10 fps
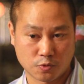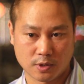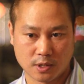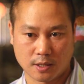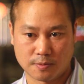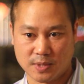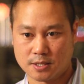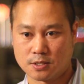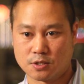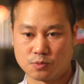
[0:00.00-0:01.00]
Our
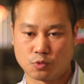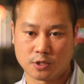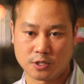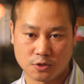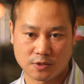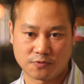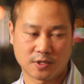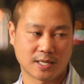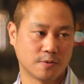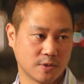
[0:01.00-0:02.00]
message is more, you should
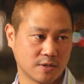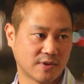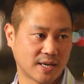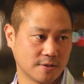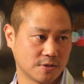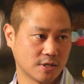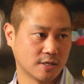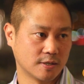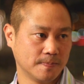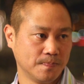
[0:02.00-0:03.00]
figure out what your values
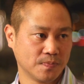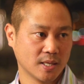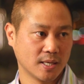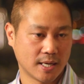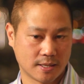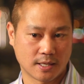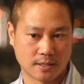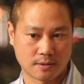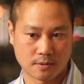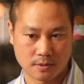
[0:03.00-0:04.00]
are and
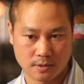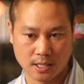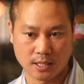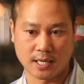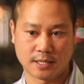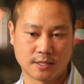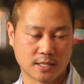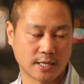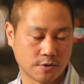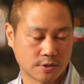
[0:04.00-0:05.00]
then align the
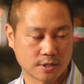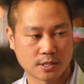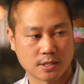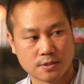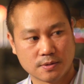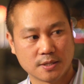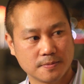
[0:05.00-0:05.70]
entire organization